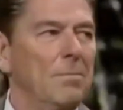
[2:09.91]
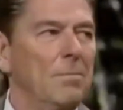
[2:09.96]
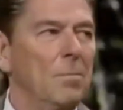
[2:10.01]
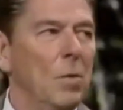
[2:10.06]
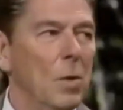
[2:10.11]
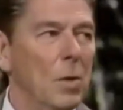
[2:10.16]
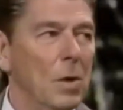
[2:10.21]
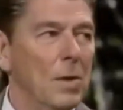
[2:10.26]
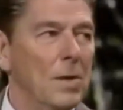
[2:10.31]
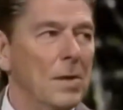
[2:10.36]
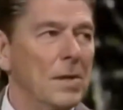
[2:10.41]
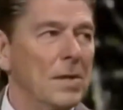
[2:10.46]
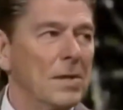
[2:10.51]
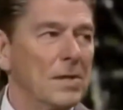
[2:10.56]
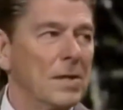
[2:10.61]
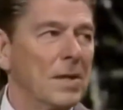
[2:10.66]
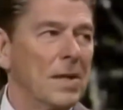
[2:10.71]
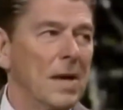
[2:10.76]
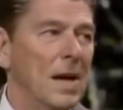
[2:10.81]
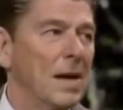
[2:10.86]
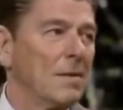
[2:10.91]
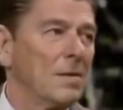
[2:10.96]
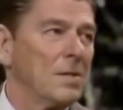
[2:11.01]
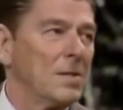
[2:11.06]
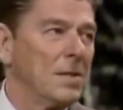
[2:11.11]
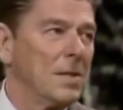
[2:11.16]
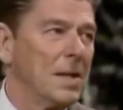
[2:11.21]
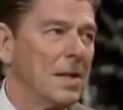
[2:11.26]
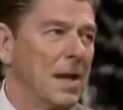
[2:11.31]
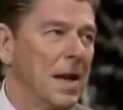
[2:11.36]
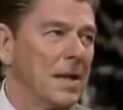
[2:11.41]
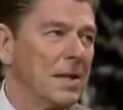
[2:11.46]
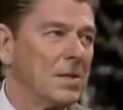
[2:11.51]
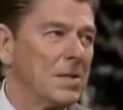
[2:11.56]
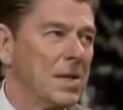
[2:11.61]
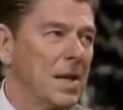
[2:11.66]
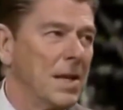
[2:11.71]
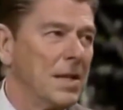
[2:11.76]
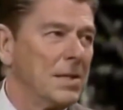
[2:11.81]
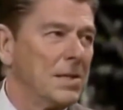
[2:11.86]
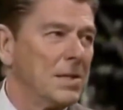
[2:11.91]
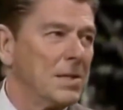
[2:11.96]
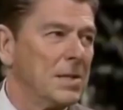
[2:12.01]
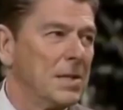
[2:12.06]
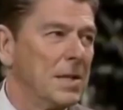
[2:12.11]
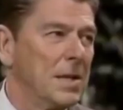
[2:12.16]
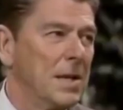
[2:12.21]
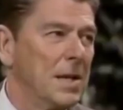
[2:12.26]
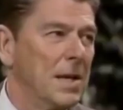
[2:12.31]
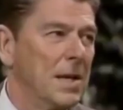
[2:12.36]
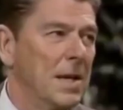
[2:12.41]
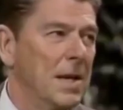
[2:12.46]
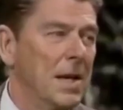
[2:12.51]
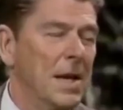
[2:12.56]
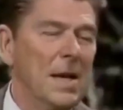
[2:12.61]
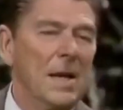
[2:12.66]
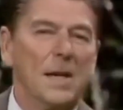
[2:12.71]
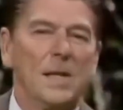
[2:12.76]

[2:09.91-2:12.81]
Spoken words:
more than does the Congress of the United States. Mm-hmm.